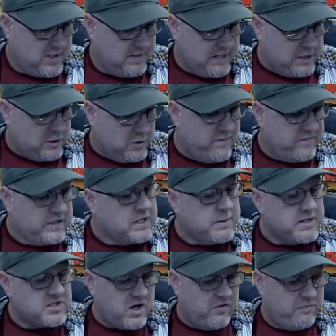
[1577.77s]
don't have any of
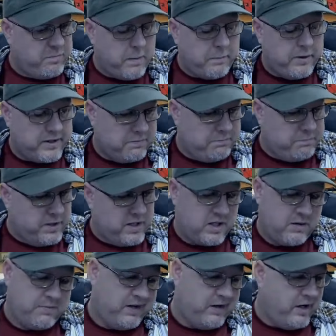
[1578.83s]
my stuff public, but
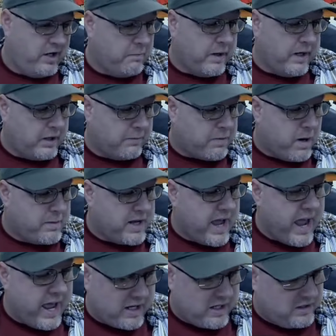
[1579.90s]
I mean anybody could probably
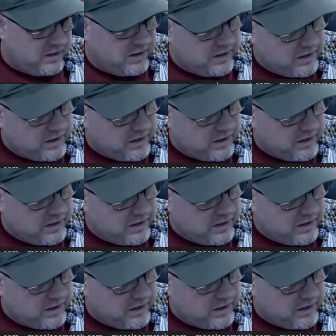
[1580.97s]
hack it and get